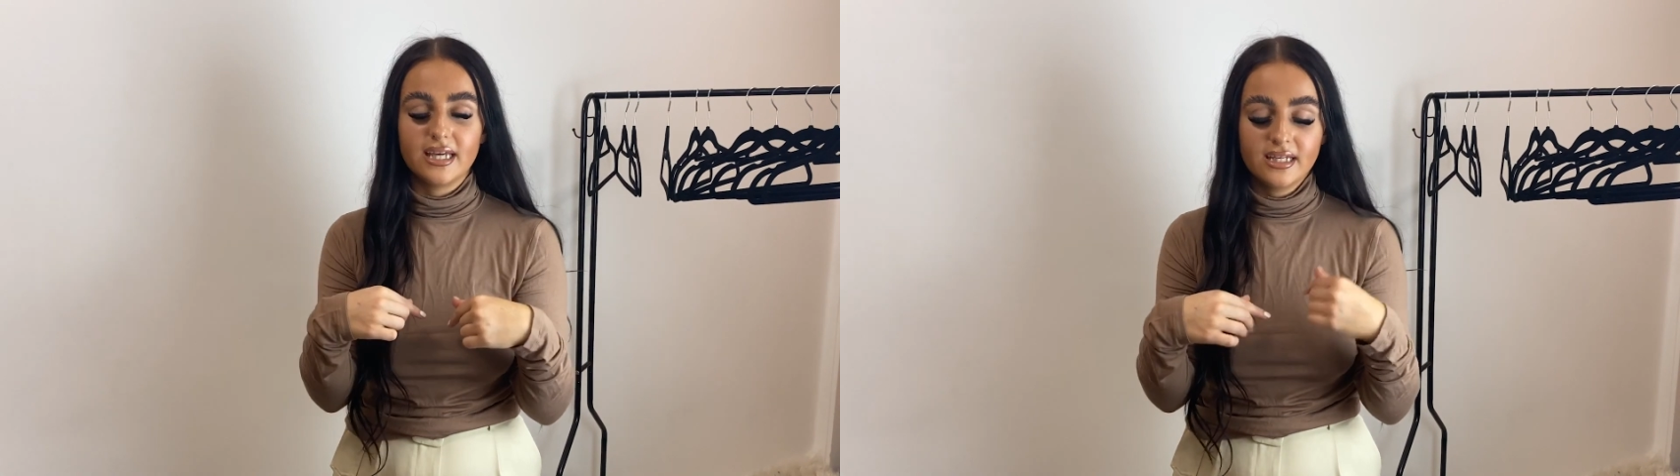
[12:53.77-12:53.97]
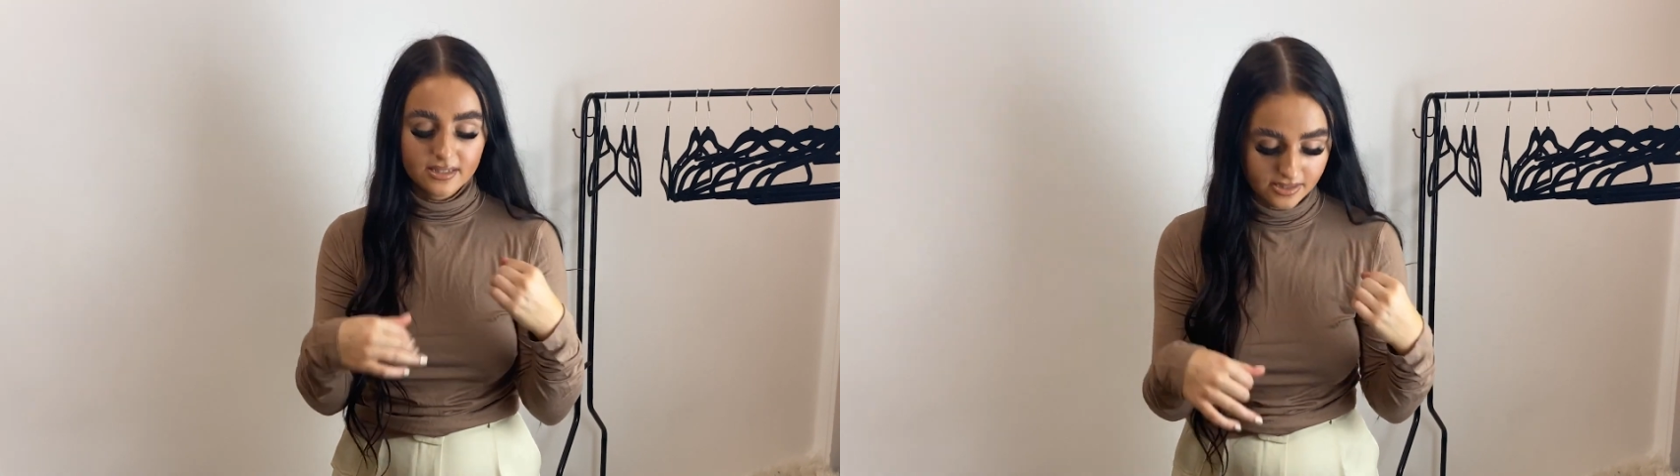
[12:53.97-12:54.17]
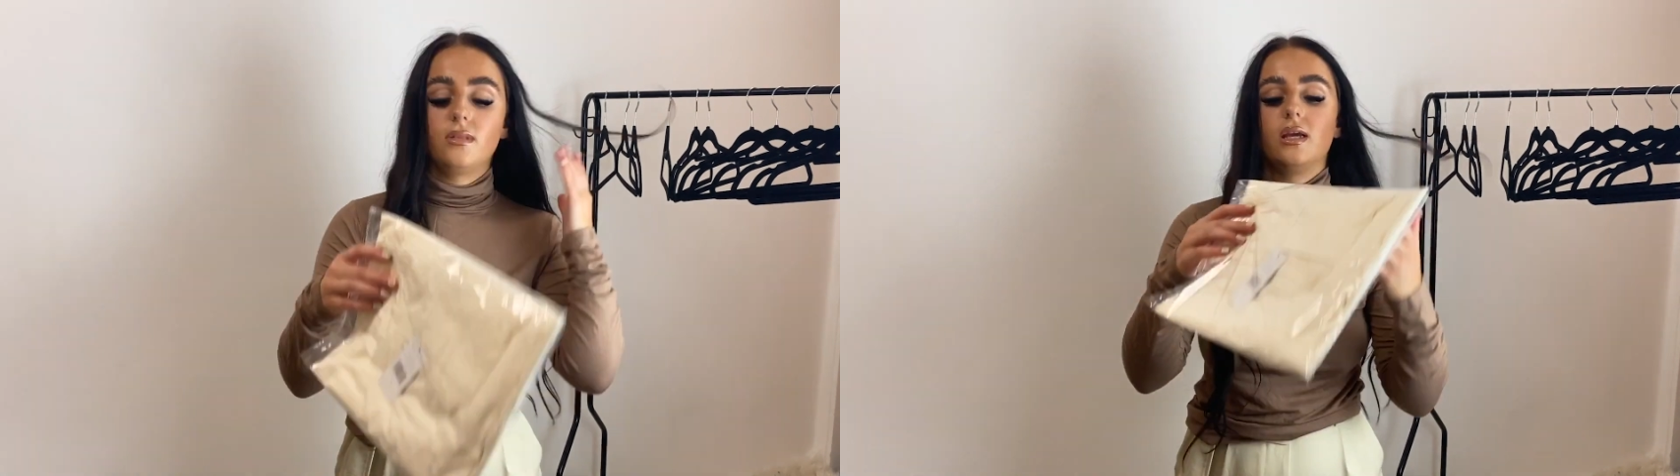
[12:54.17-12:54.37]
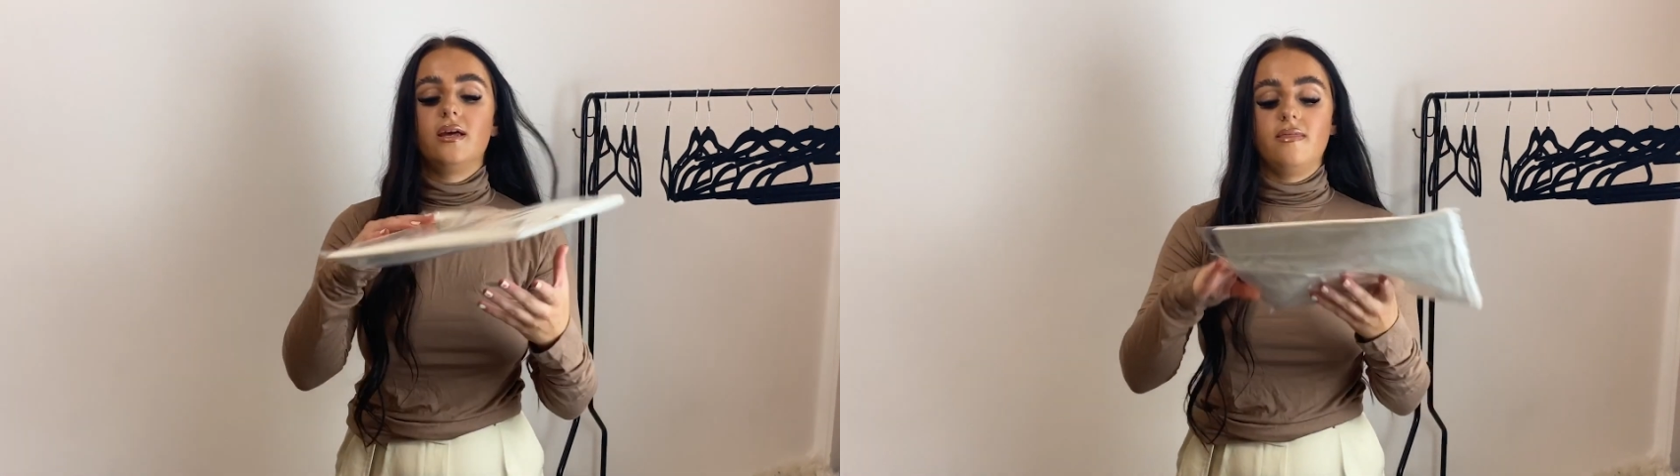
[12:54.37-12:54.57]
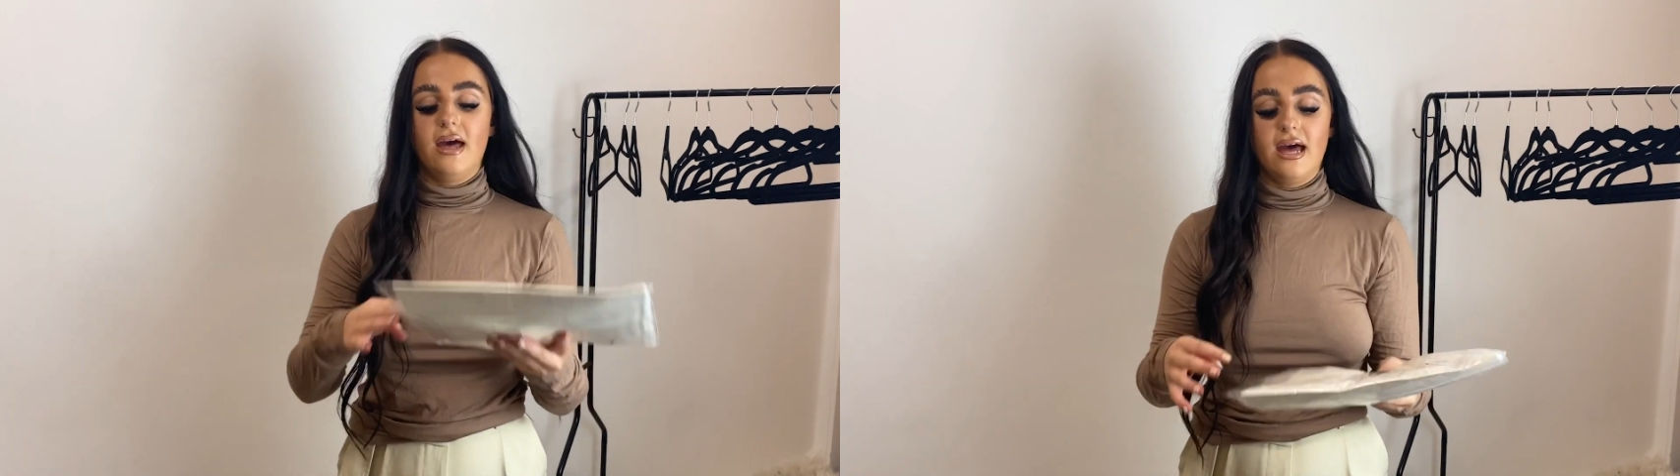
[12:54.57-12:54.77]
this
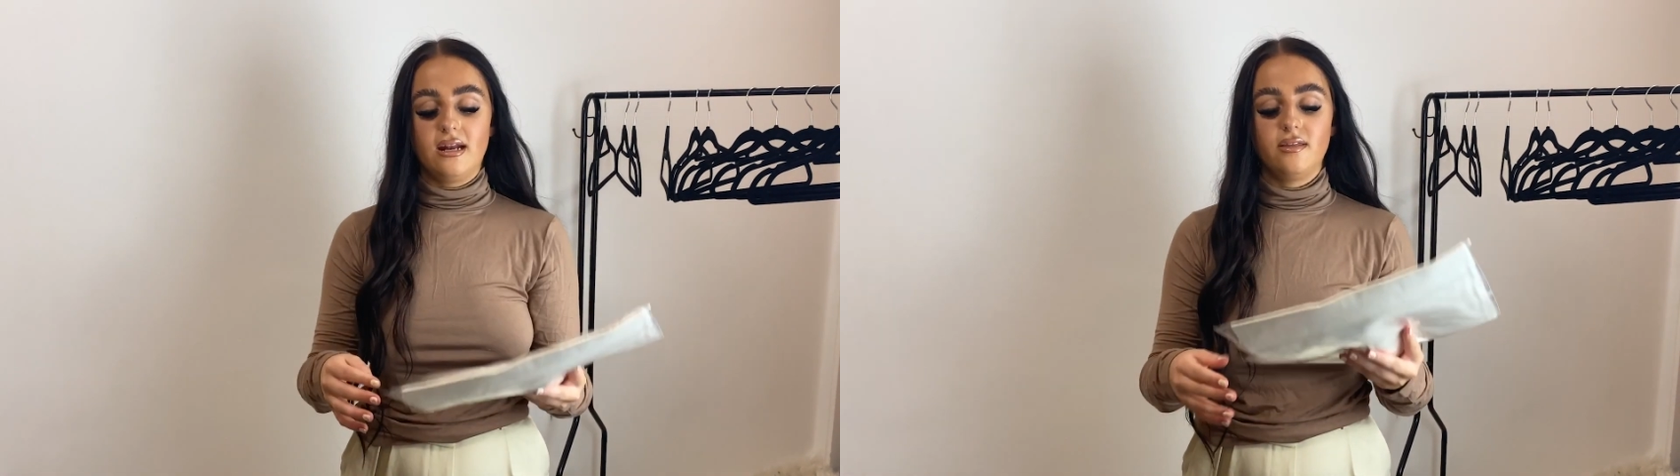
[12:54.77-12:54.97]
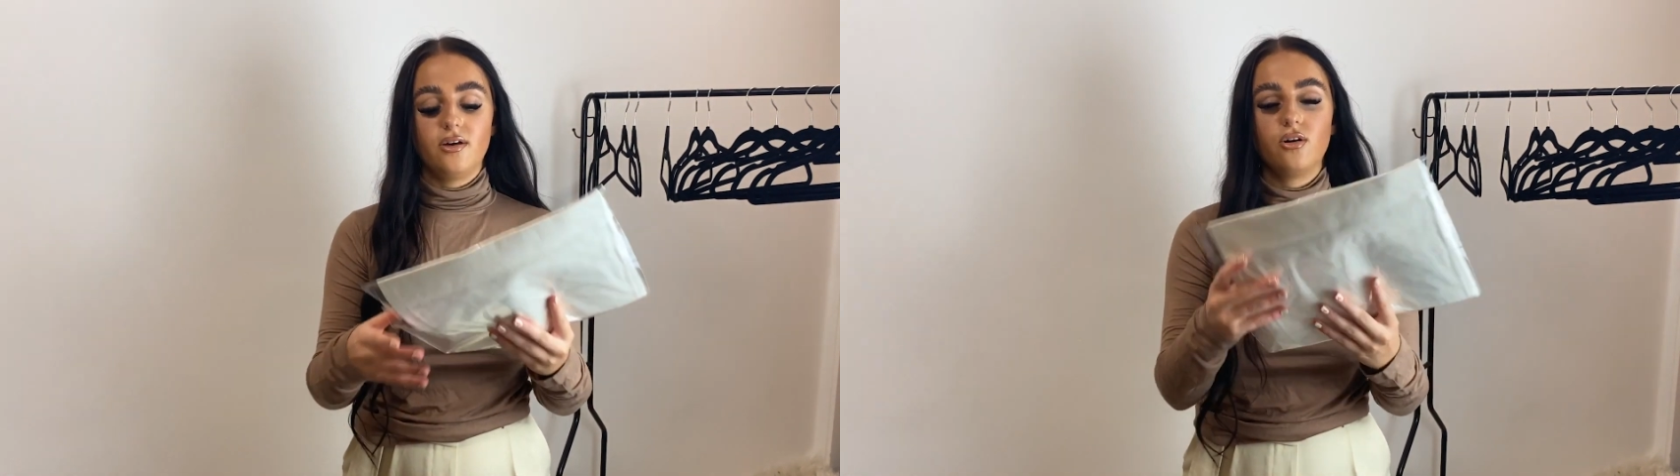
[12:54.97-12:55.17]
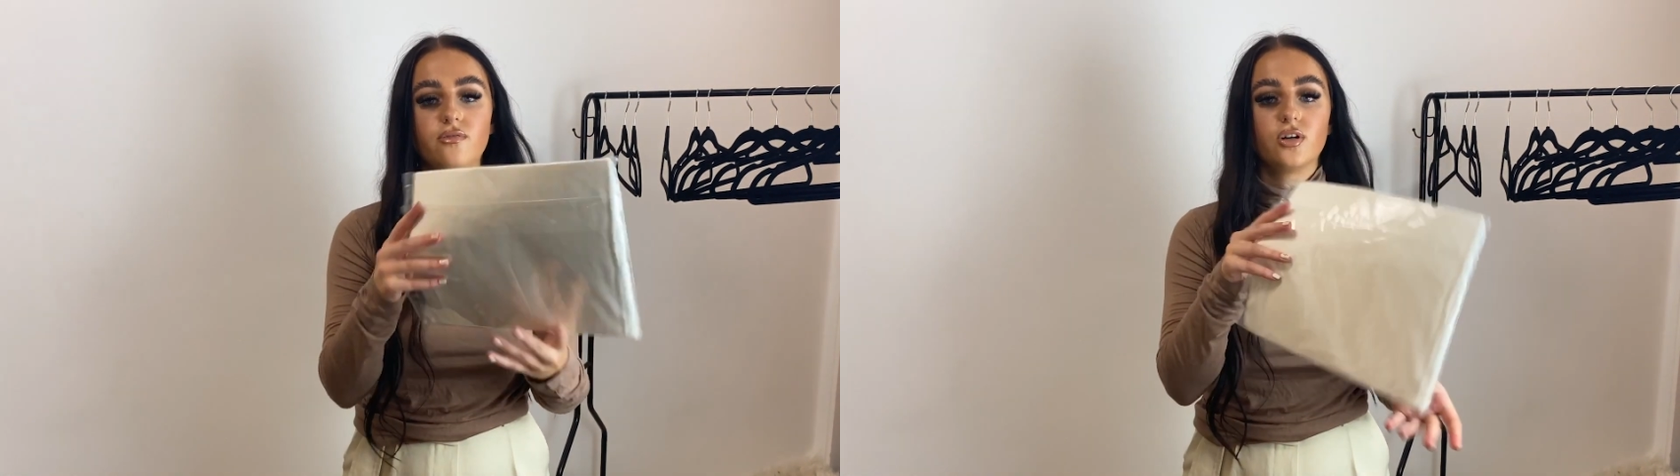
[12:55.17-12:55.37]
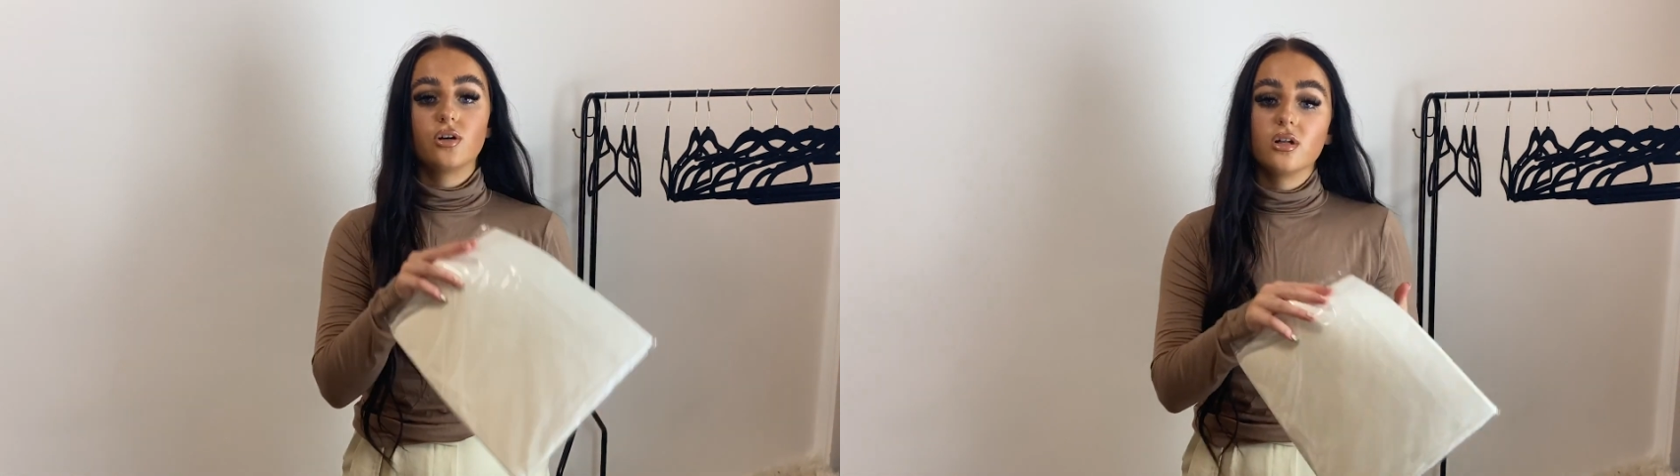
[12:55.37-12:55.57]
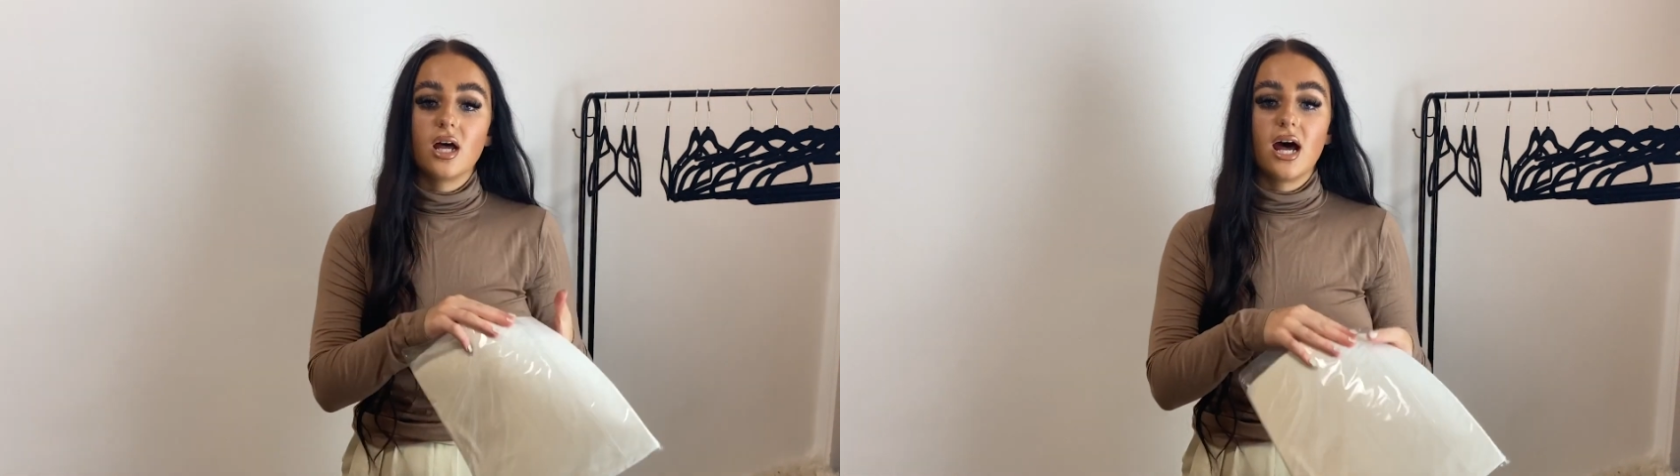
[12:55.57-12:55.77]
and then the other
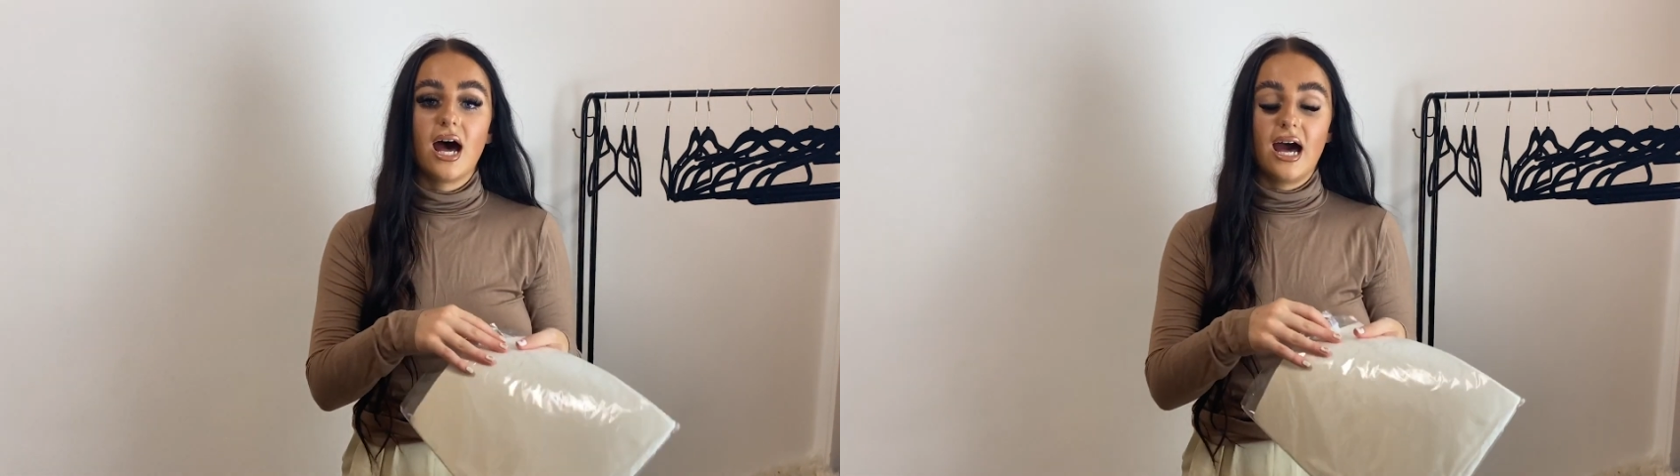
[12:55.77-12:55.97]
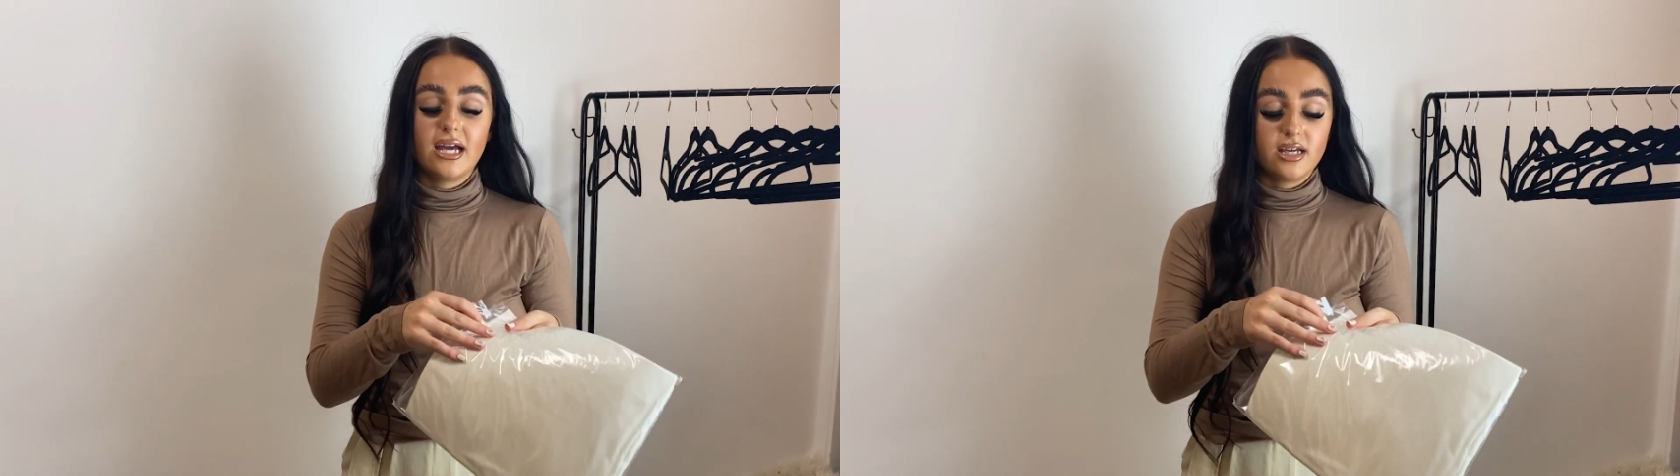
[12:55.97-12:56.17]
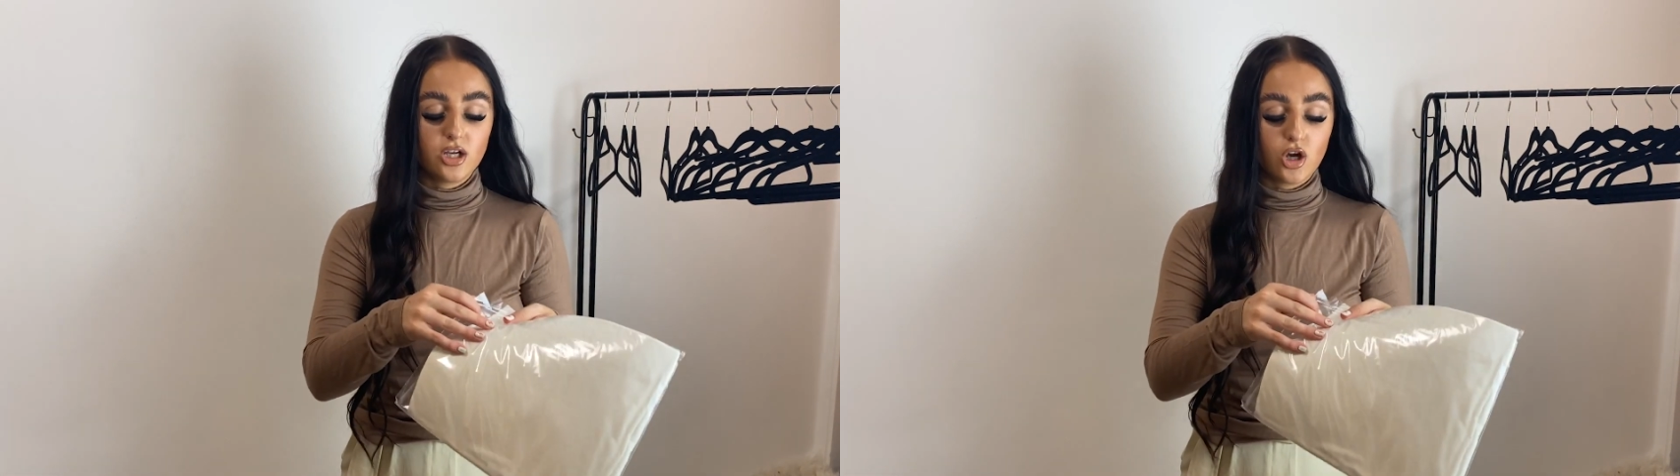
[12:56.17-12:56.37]
colour I